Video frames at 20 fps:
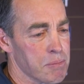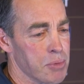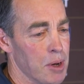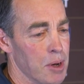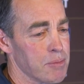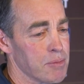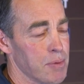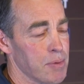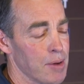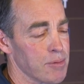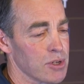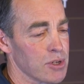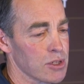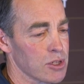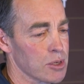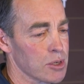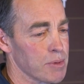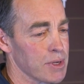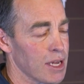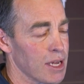perhaps a
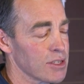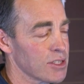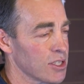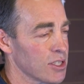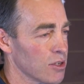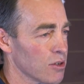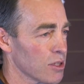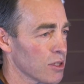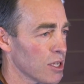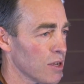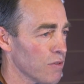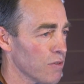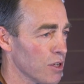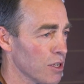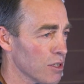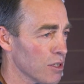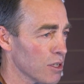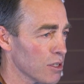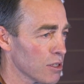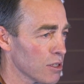little bit unsettled
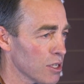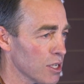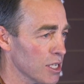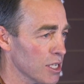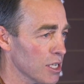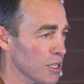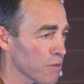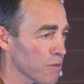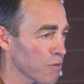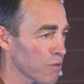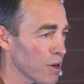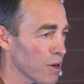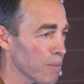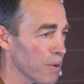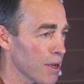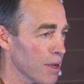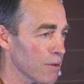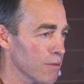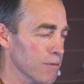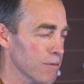leading into
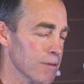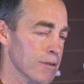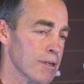Fremantle.